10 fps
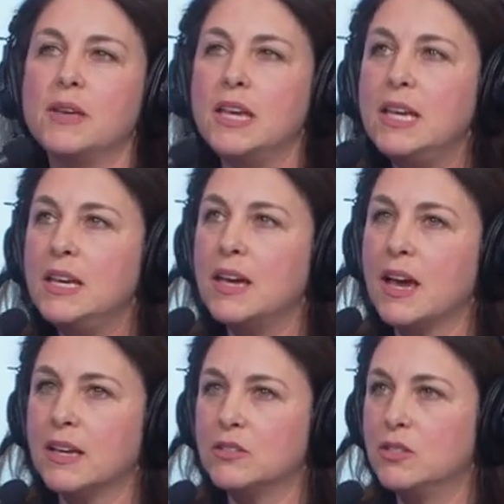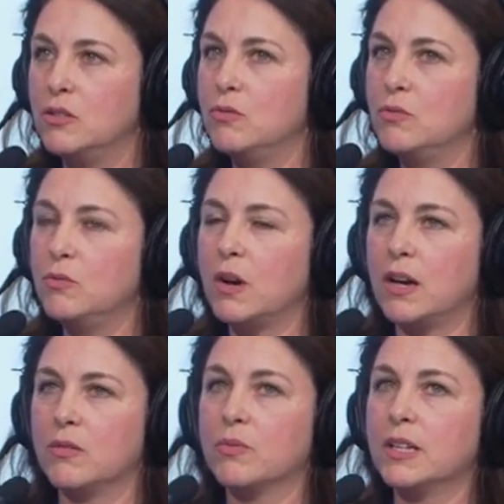He had to
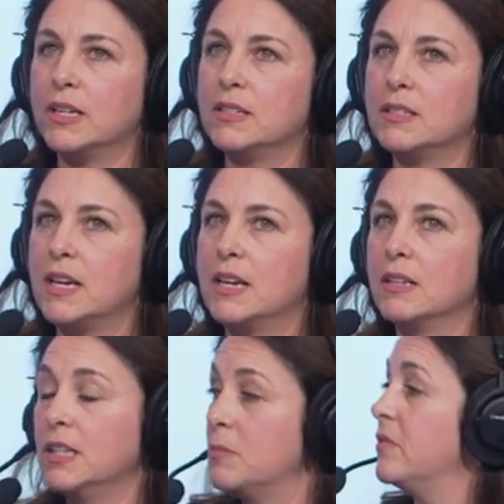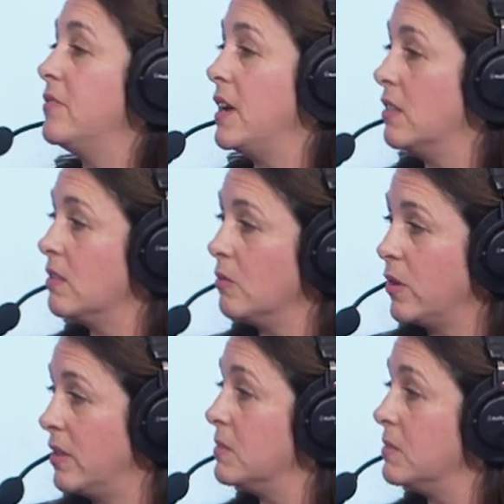really take a leap of faith with